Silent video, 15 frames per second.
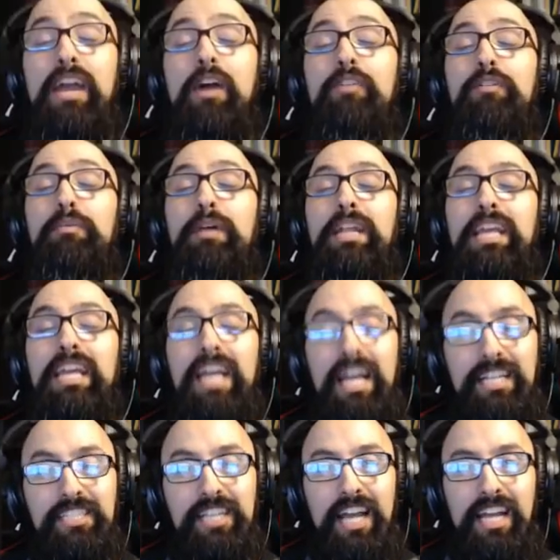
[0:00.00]
Hey everybody,
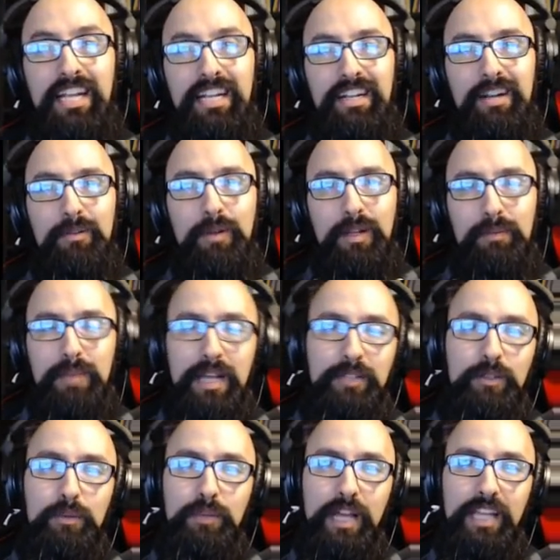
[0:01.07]
XEI here. Welcome back
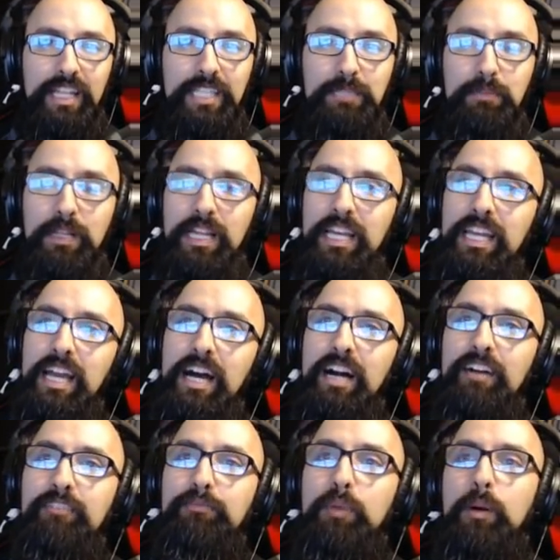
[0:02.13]
to a blind let's play
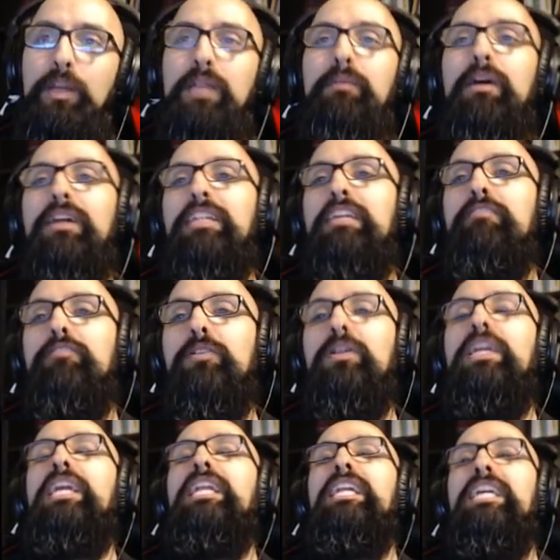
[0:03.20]
of Pokemon Leaf
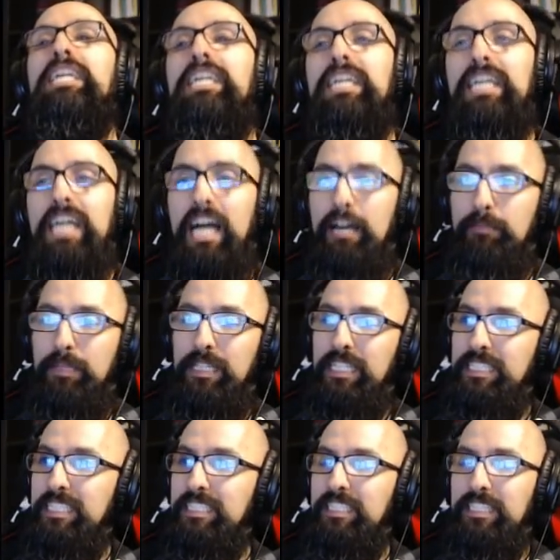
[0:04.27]
Green. I've been
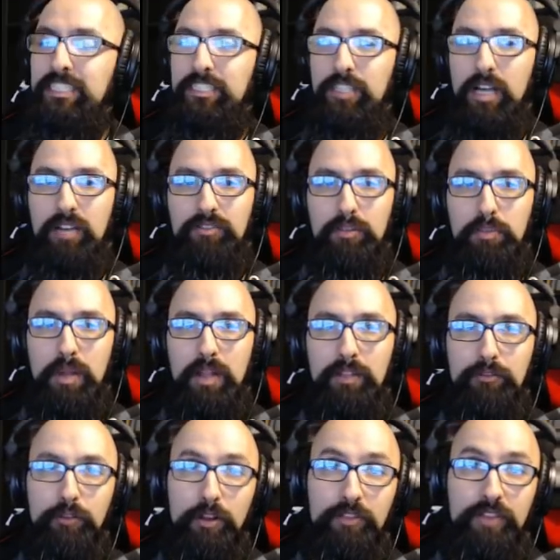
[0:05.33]
listening to this song for
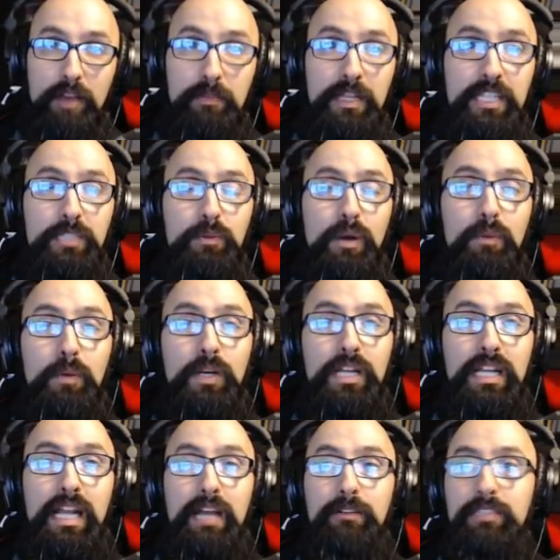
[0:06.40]
probably 45 minutes while
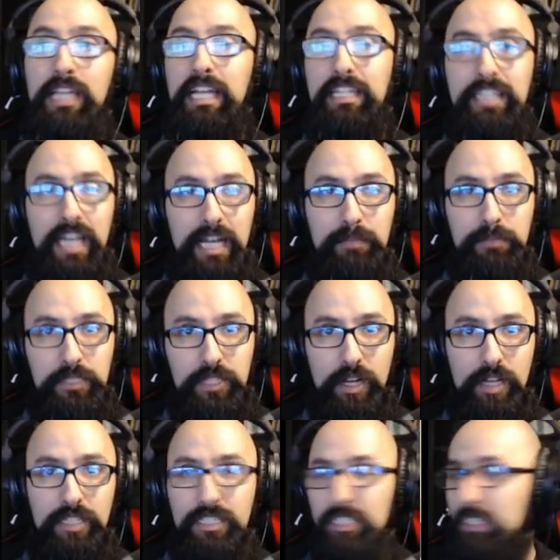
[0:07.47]
working out a type
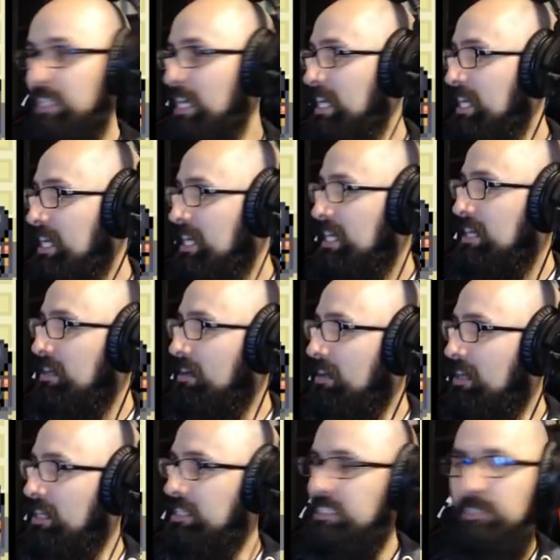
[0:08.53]
chart thing
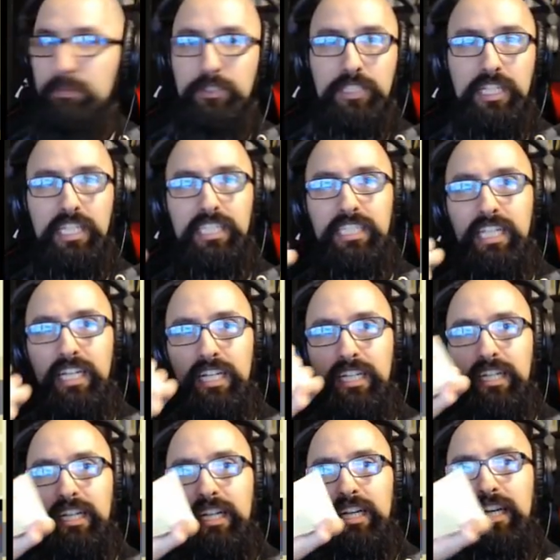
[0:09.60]
on some stickies
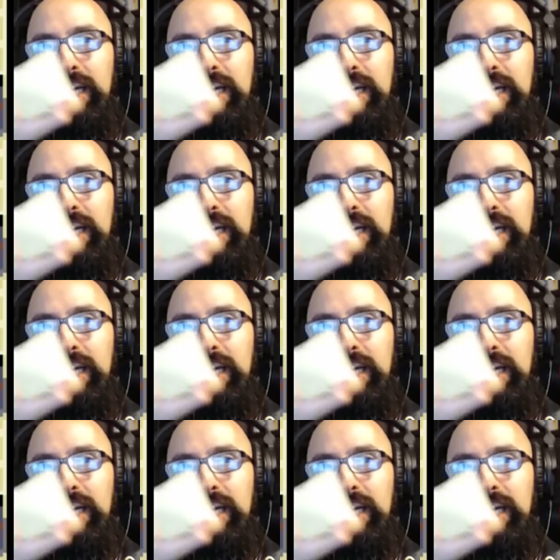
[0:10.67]
here.